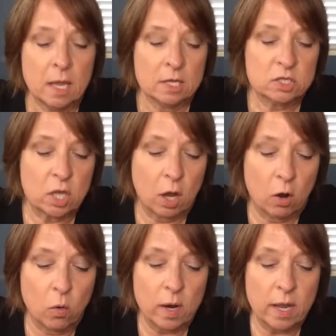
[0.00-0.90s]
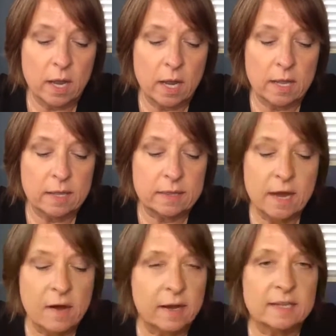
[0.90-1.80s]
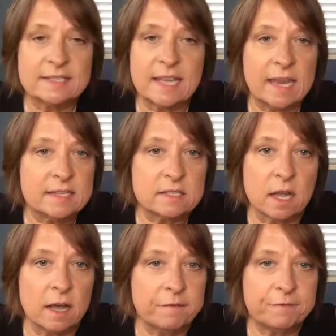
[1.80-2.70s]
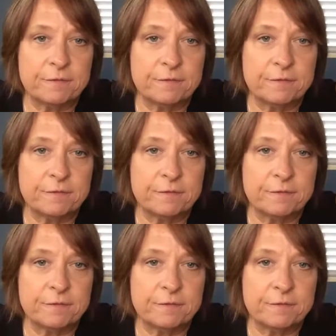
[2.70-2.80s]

So they're going to say stuff.